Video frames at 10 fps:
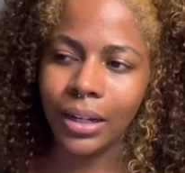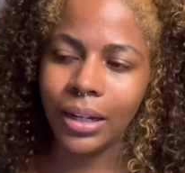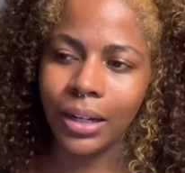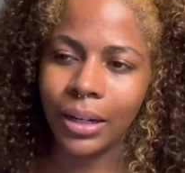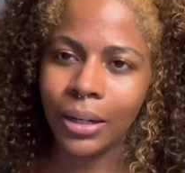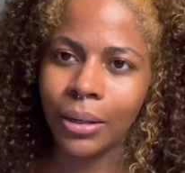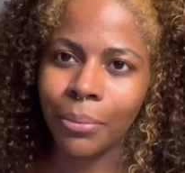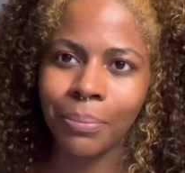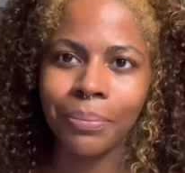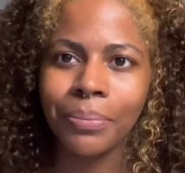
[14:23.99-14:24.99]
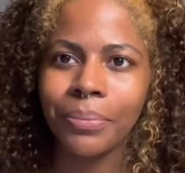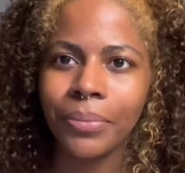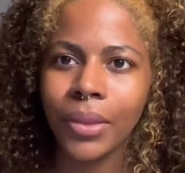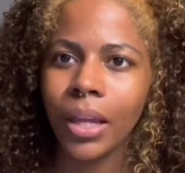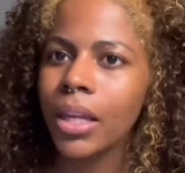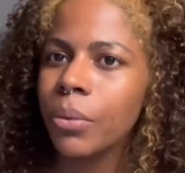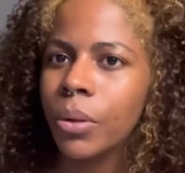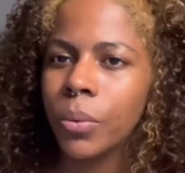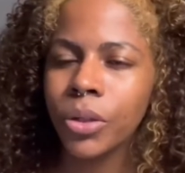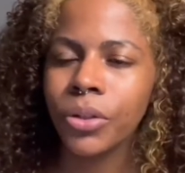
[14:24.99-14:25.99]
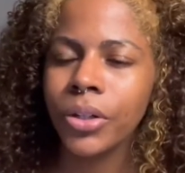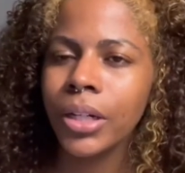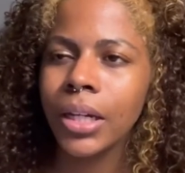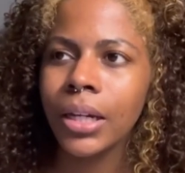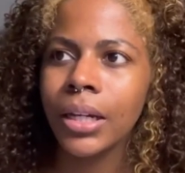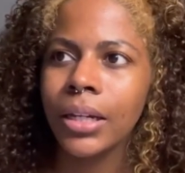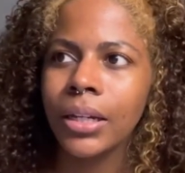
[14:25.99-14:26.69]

Um, anyone wondering,